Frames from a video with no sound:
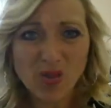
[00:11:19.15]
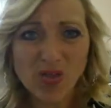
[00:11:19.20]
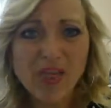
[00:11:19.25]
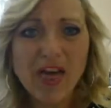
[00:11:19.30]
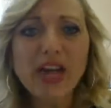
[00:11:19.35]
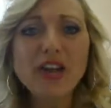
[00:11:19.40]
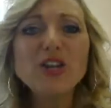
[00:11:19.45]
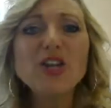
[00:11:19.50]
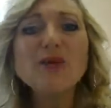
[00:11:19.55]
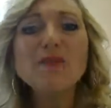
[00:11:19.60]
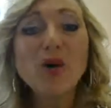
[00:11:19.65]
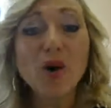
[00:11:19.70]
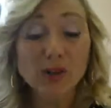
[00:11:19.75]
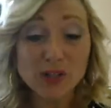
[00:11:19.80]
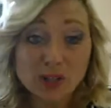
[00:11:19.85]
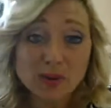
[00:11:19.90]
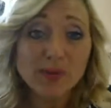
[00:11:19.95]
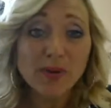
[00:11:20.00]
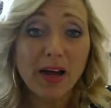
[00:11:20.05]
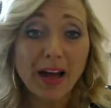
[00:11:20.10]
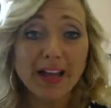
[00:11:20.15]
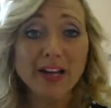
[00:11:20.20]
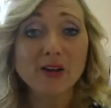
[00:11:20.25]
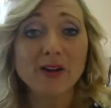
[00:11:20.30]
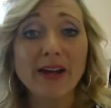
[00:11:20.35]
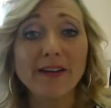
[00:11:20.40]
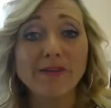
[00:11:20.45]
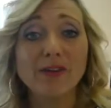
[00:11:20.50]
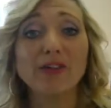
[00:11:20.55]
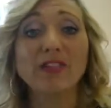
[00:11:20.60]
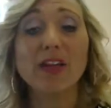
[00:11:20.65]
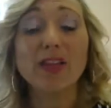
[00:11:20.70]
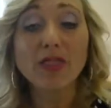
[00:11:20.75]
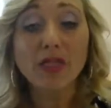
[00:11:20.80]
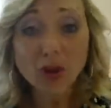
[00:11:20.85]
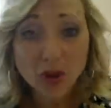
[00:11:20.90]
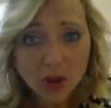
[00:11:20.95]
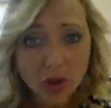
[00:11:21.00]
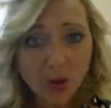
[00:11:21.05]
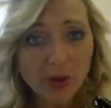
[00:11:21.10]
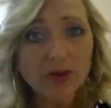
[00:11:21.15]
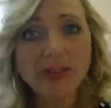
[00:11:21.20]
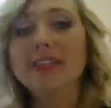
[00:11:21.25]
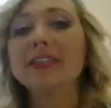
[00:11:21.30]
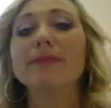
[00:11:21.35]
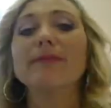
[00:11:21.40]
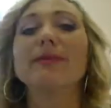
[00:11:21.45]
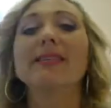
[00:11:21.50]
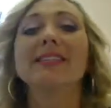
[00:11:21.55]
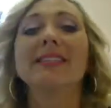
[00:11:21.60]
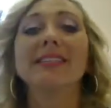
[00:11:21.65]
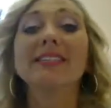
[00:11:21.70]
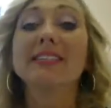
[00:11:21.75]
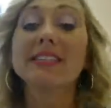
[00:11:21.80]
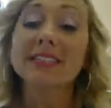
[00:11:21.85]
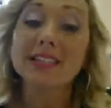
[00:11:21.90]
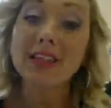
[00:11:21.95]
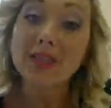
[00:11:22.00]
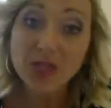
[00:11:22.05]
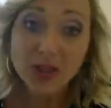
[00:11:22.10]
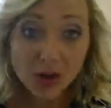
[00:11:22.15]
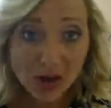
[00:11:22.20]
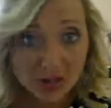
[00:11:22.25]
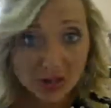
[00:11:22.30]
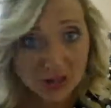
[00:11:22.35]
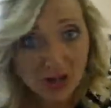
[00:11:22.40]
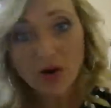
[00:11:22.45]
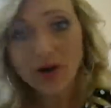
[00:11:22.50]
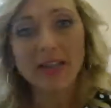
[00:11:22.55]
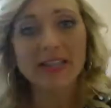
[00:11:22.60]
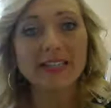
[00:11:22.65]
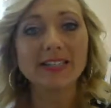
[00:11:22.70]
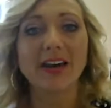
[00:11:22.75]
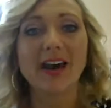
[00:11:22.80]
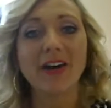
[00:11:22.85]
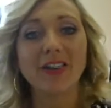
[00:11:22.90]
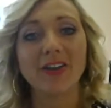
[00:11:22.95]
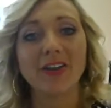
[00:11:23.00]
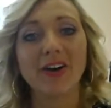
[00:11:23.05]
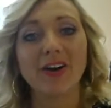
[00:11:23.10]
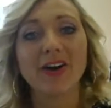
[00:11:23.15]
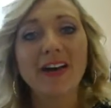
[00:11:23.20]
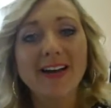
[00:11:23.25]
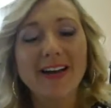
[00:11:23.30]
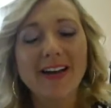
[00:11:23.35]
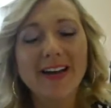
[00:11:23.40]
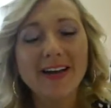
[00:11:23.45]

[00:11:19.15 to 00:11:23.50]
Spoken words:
Then you multiply your efforts, and they're going into businesses, and they're talking to other